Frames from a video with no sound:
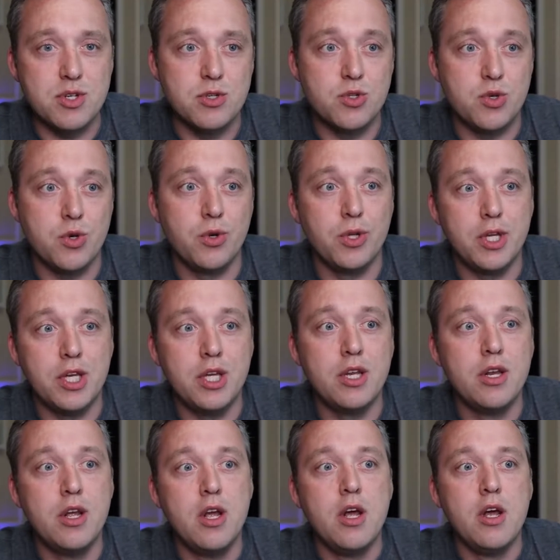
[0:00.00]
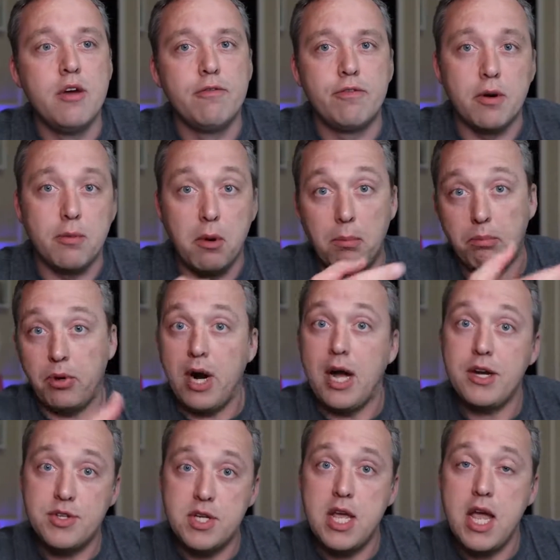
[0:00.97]
is controlling it from a
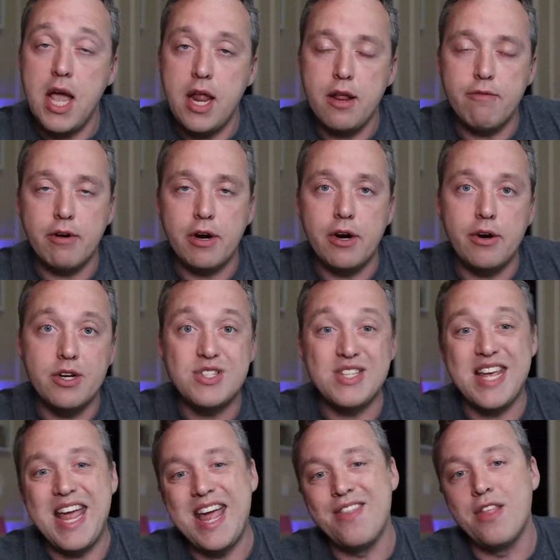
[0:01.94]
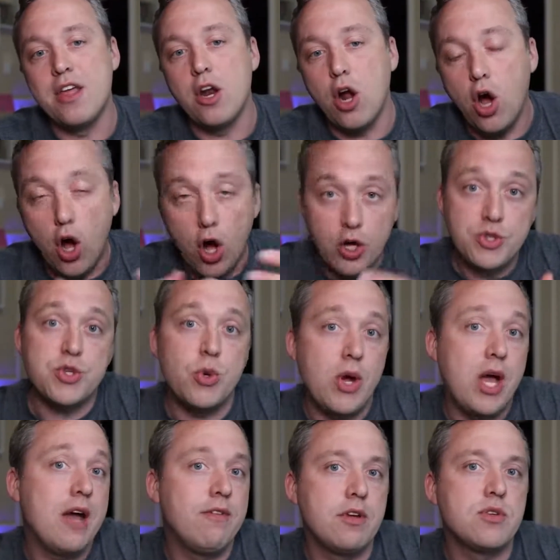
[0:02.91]
proxy antivirus and then
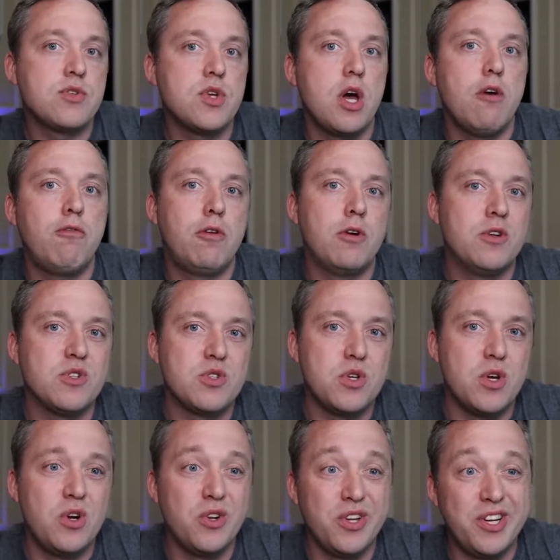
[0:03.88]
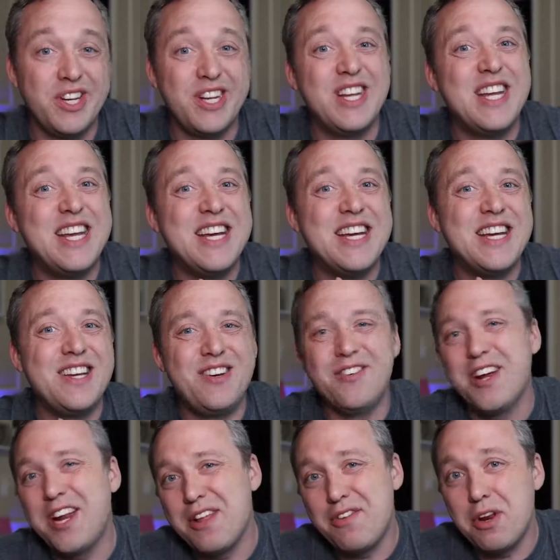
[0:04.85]
also having software installed on it,
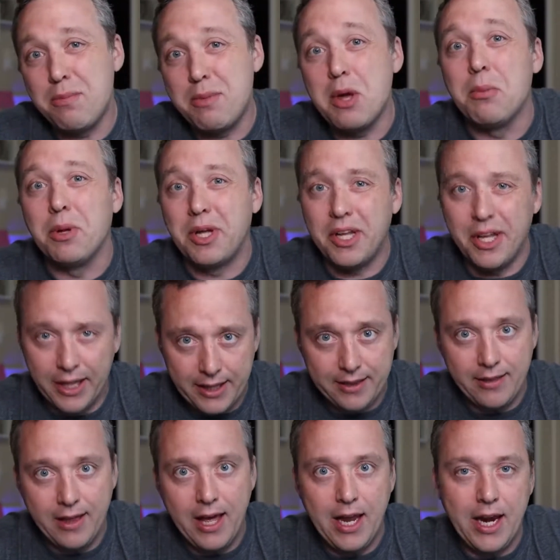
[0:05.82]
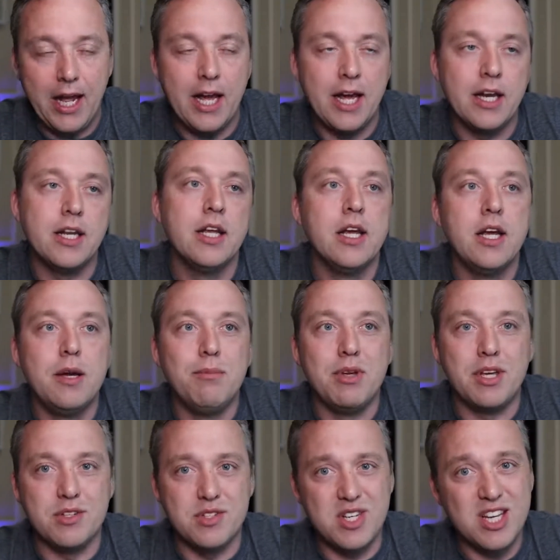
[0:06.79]
you're not even going to be able to click that ad.
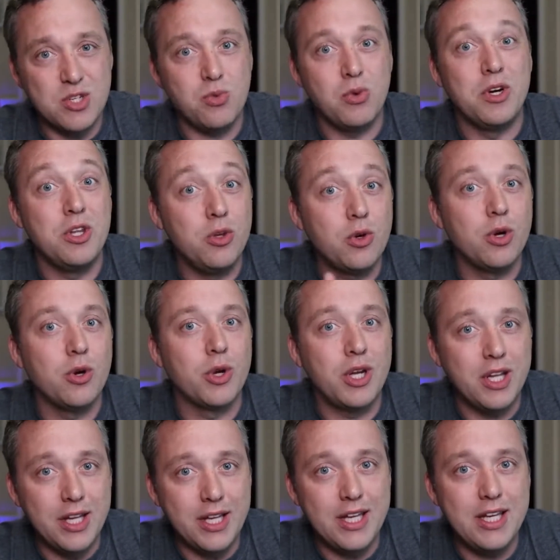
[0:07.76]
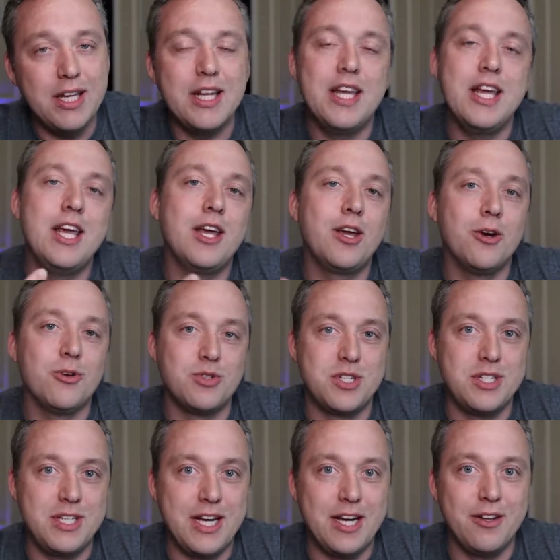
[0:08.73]
Because guess what? You go to click it, it
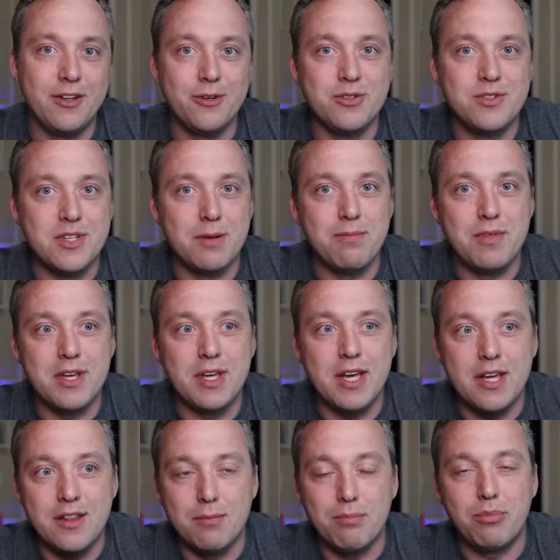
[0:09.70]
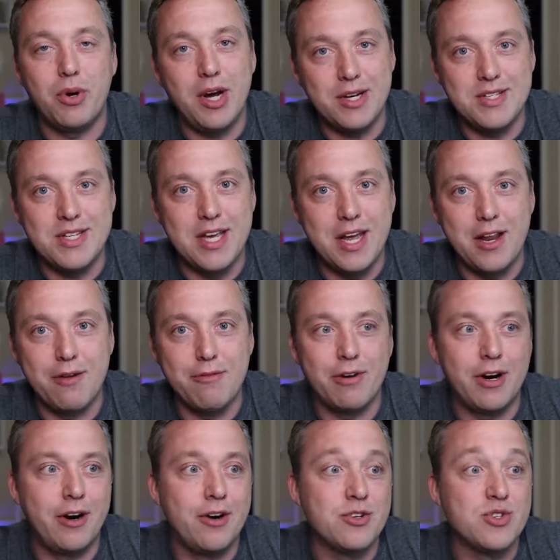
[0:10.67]
goes to download something, and the proxy
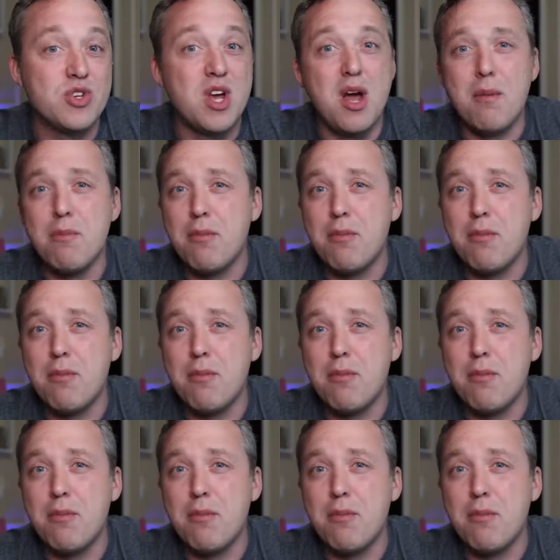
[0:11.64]
antivirus,